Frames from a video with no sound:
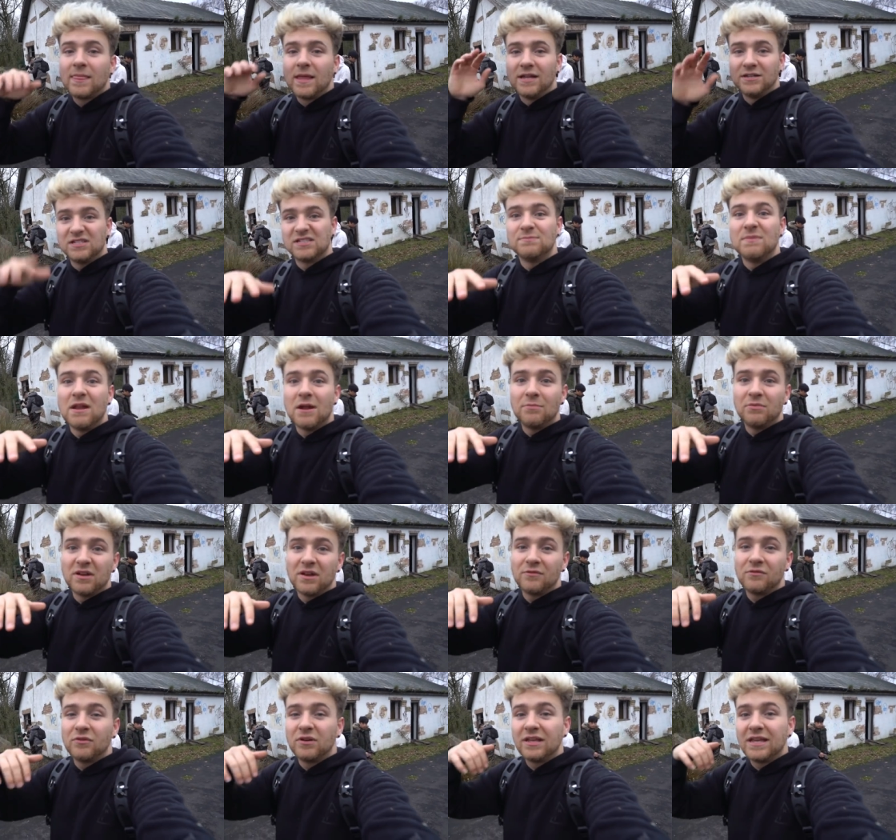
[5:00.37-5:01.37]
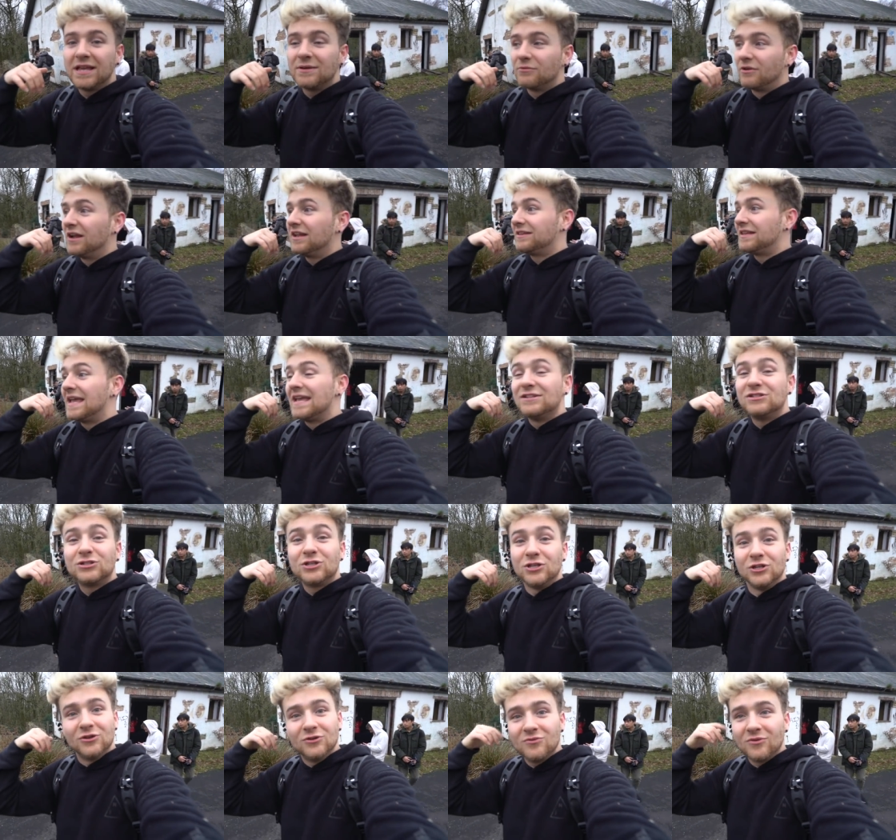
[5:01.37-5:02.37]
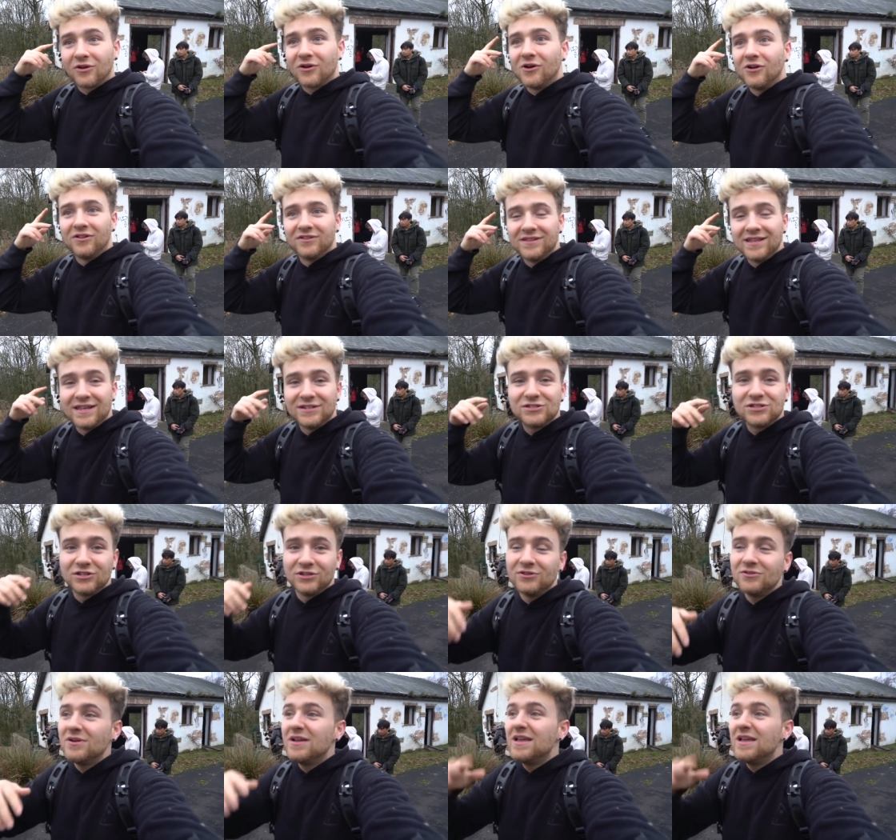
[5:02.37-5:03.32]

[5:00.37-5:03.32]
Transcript: I just met up with everyone again. We're at the H Q. We're calling it the H Q.